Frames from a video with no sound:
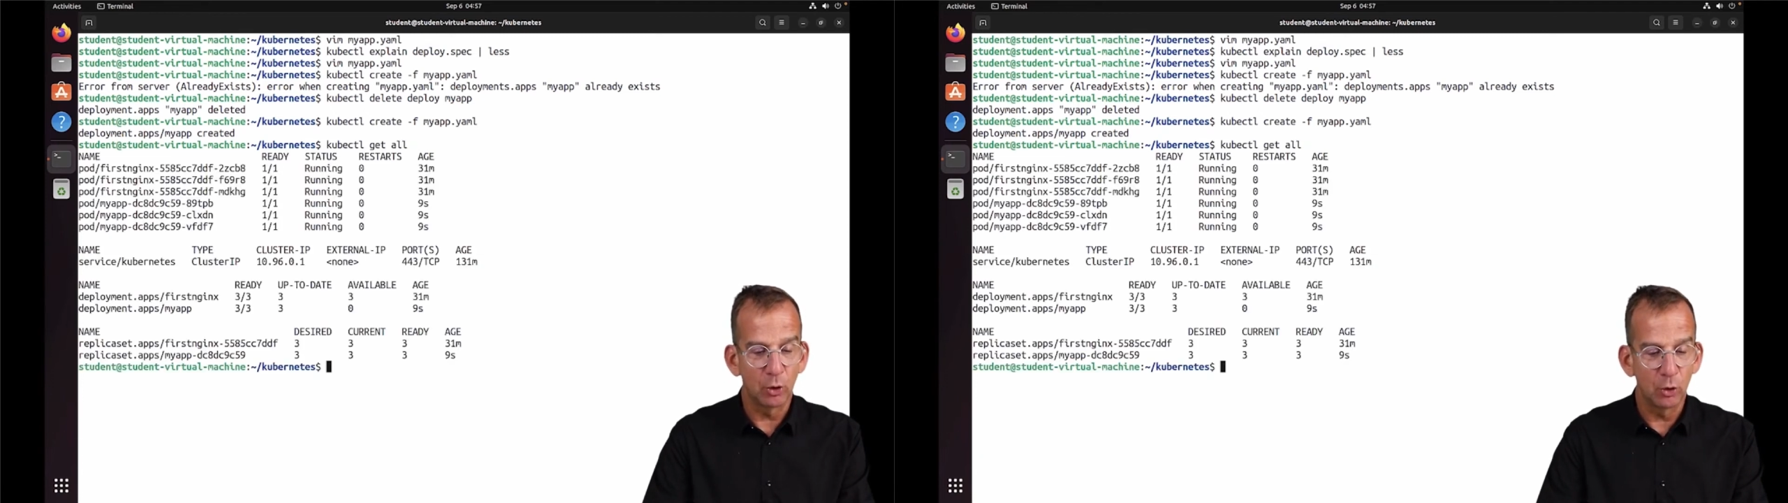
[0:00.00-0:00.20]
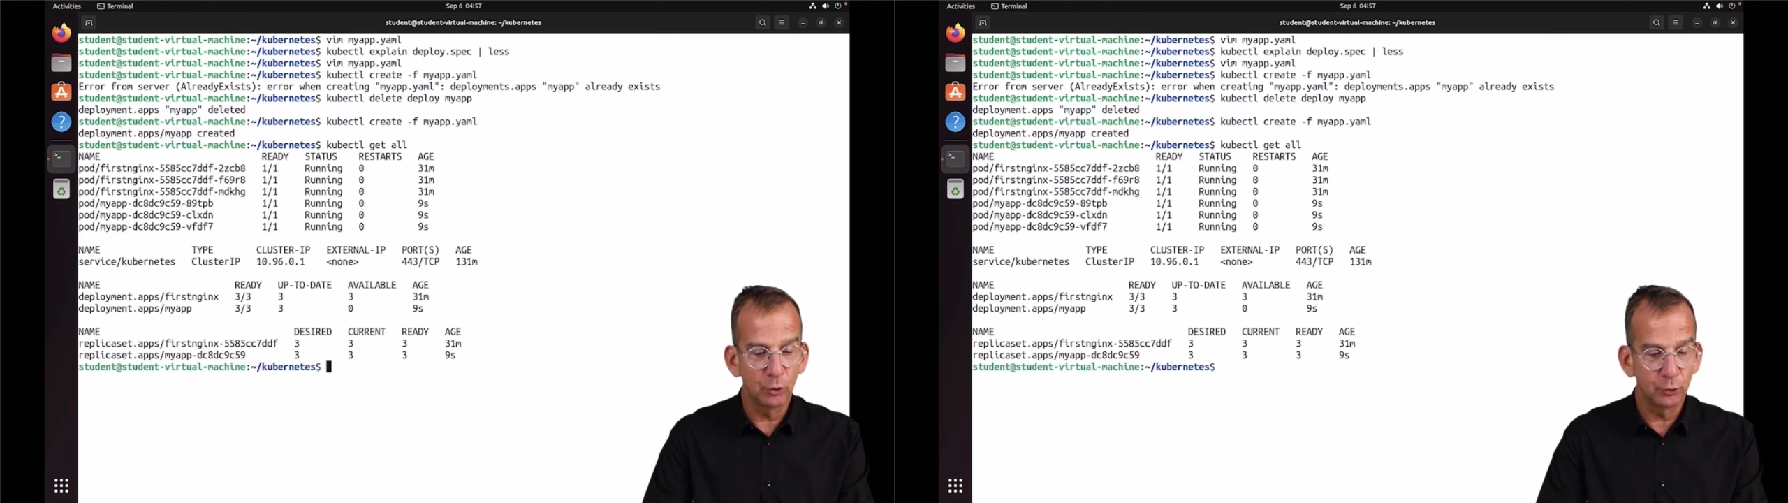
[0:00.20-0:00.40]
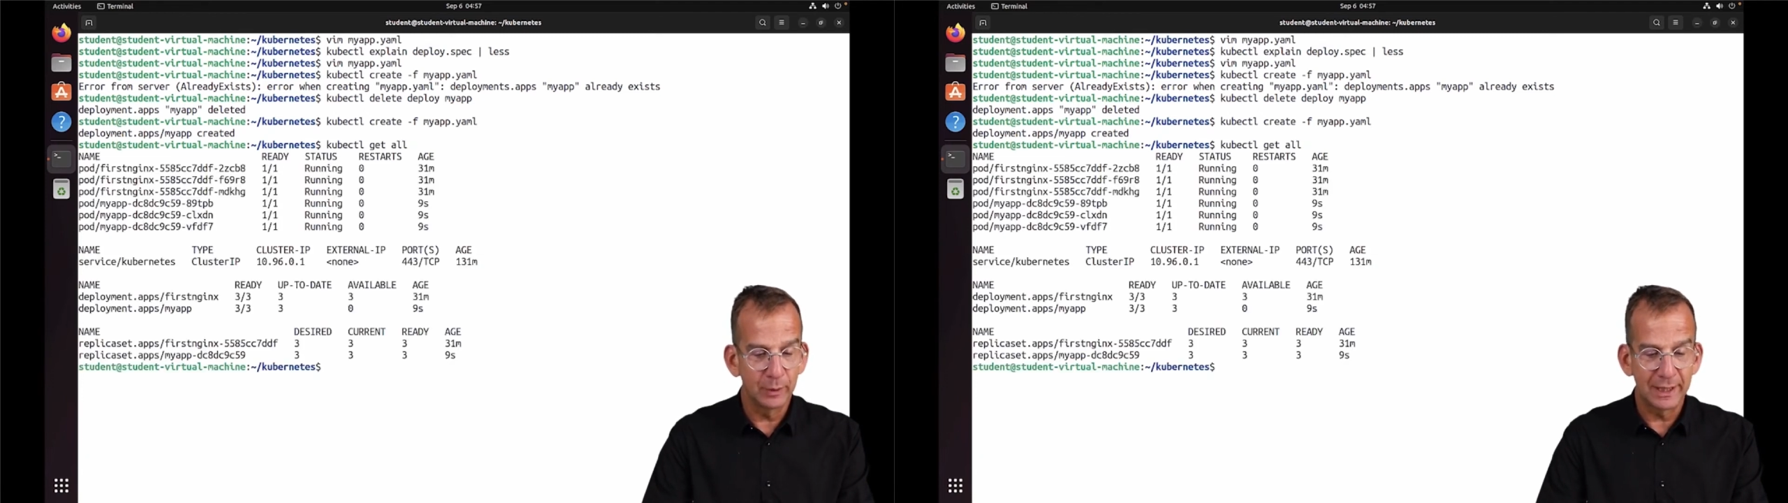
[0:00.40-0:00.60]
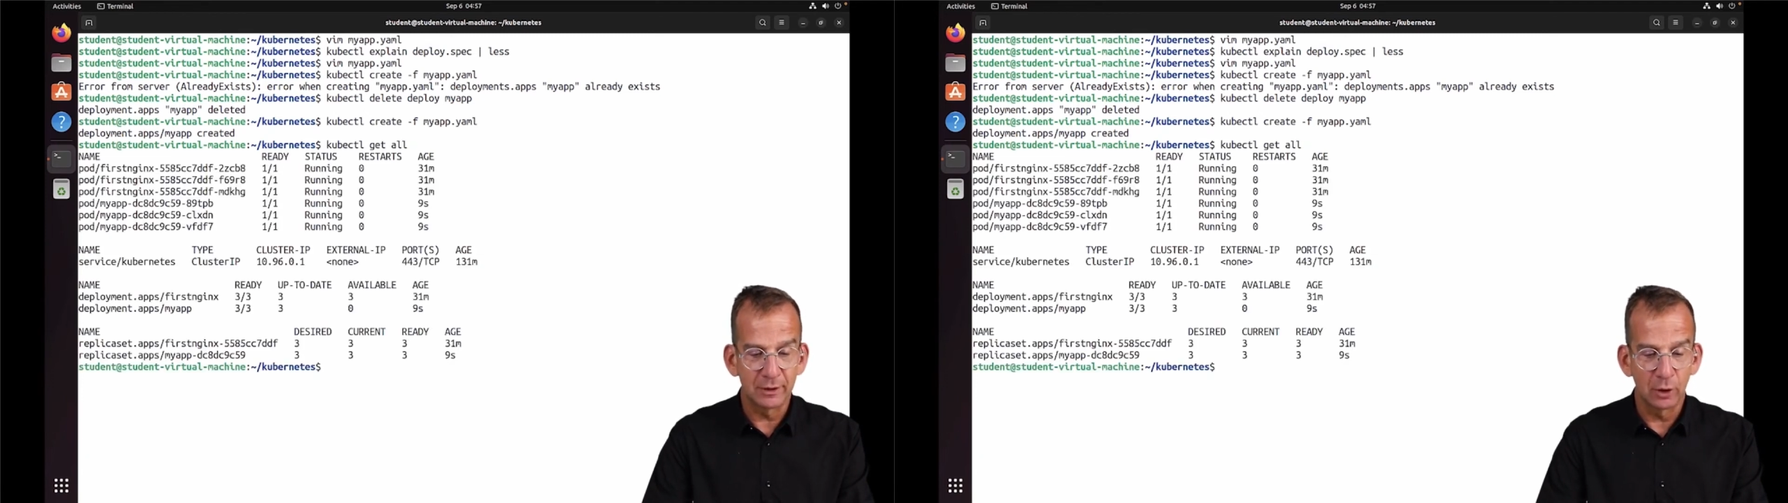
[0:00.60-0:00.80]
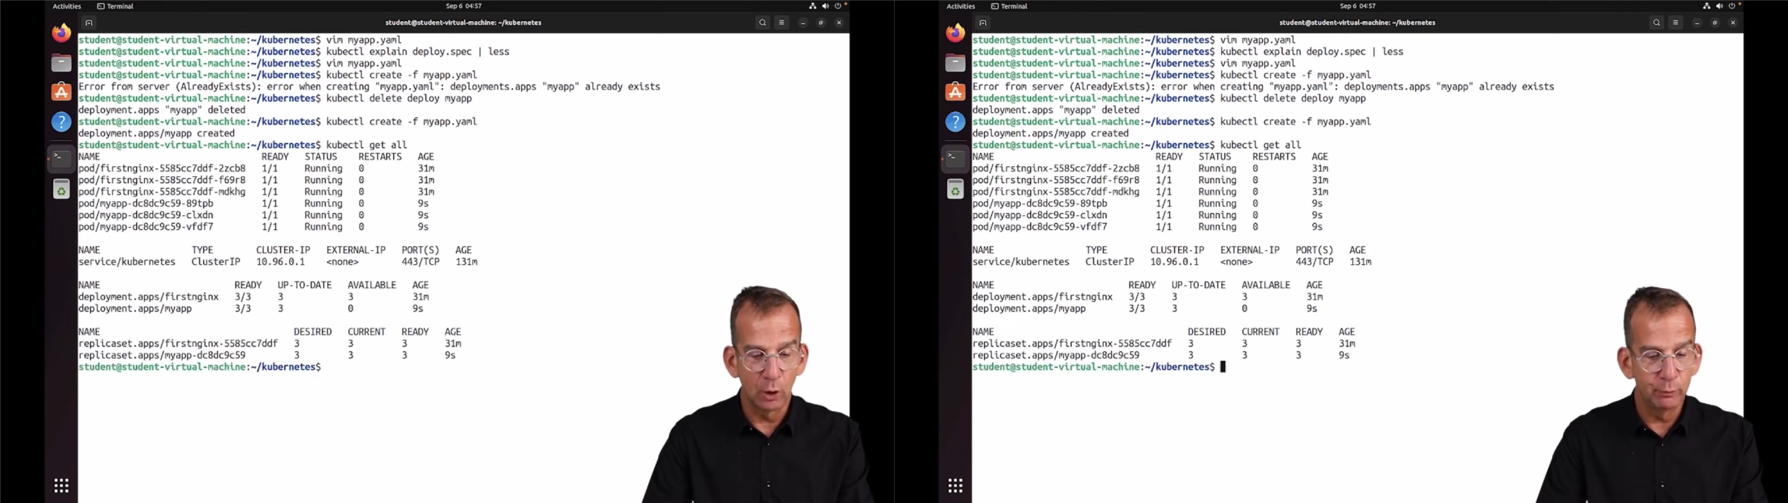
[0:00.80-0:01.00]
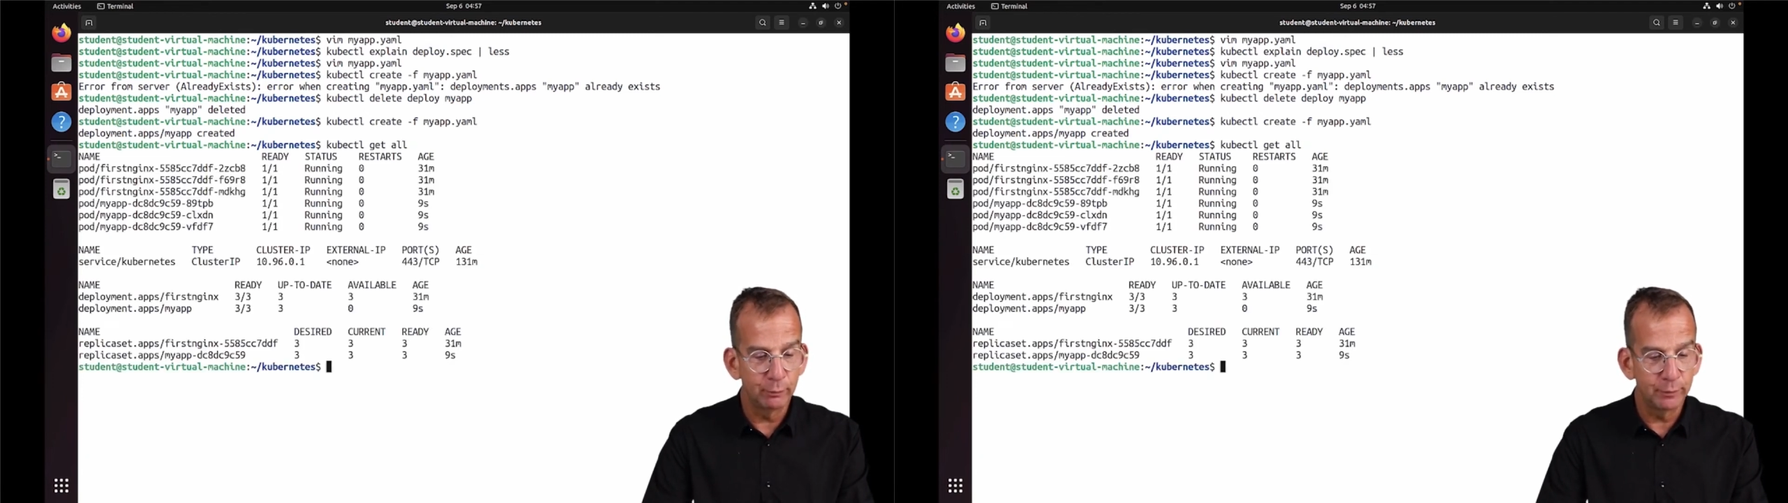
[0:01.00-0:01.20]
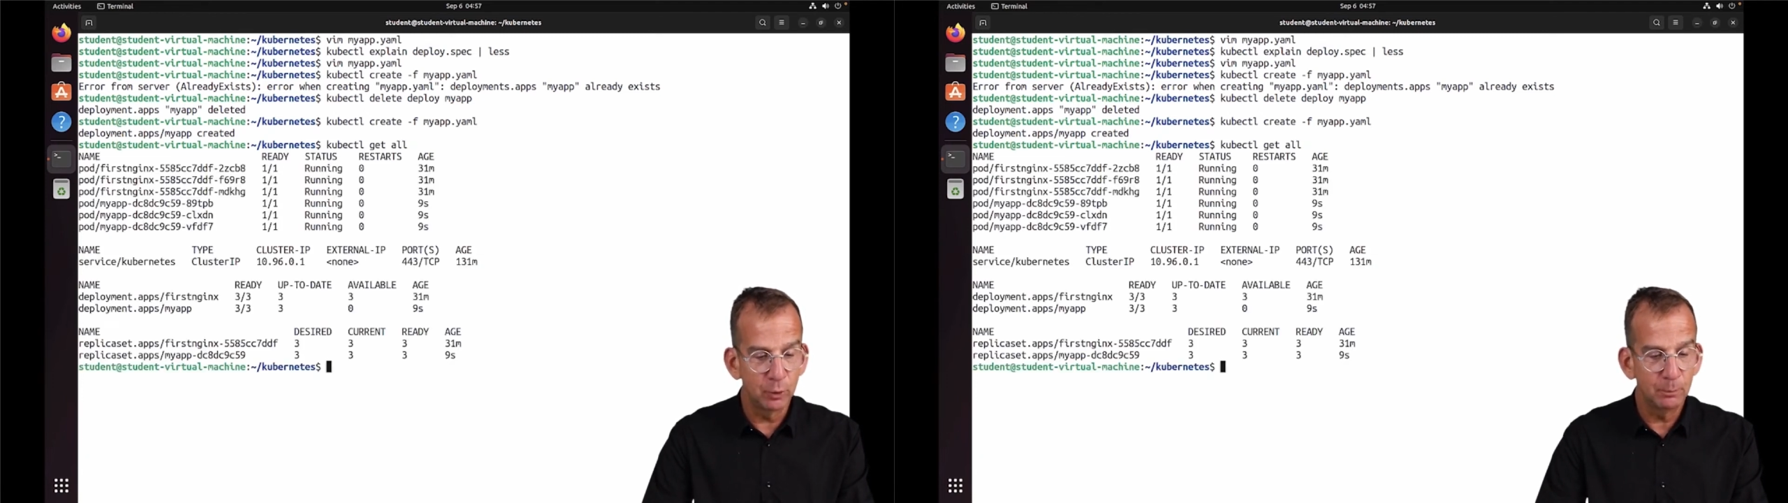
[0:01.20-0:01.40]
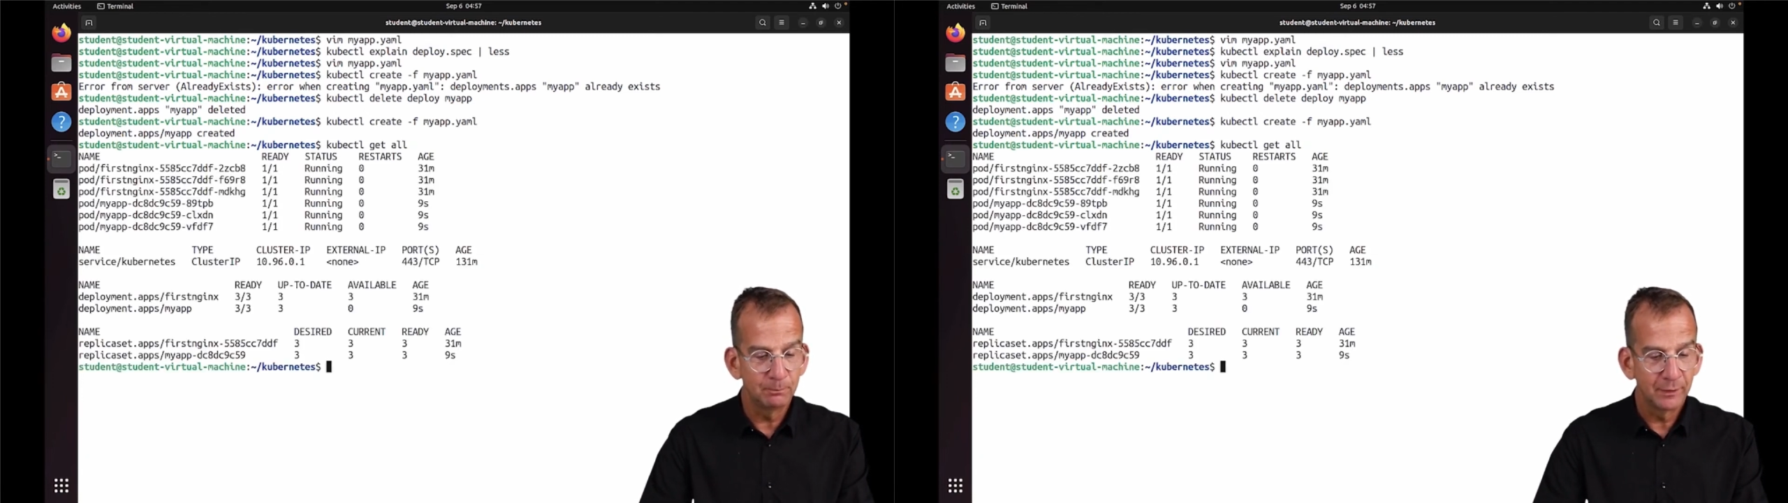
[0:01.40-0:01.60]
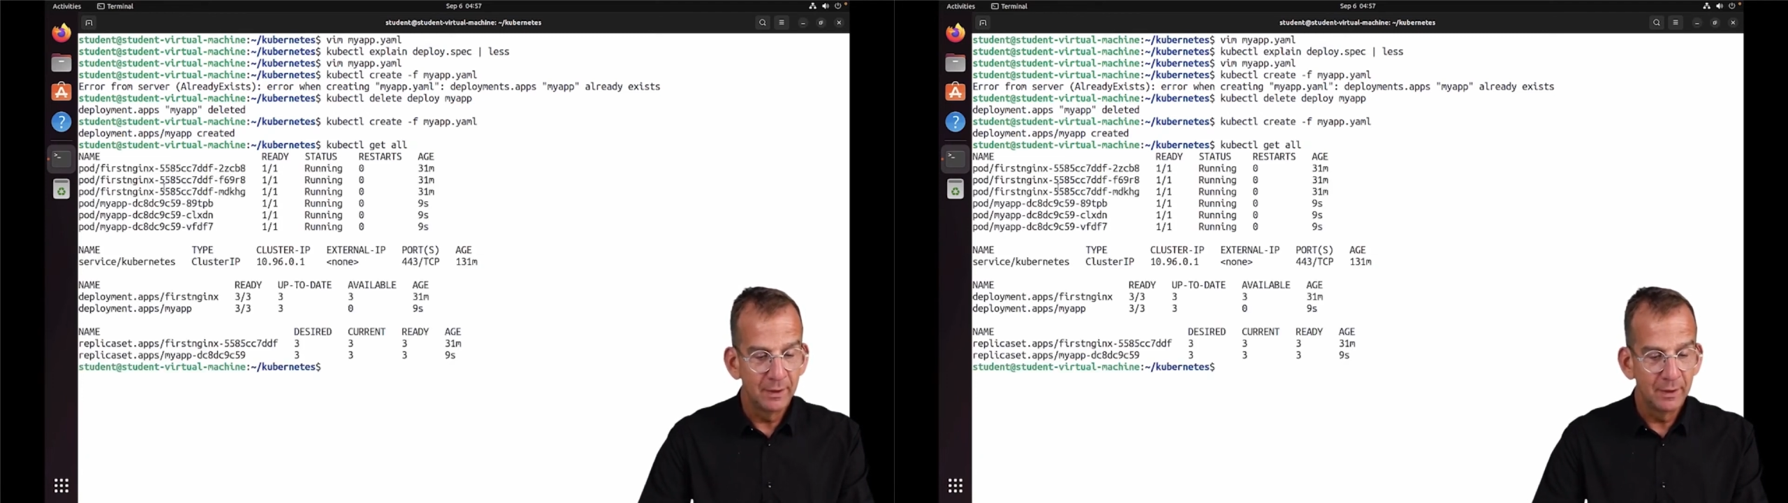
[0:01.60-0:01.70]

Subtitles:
all to get an overview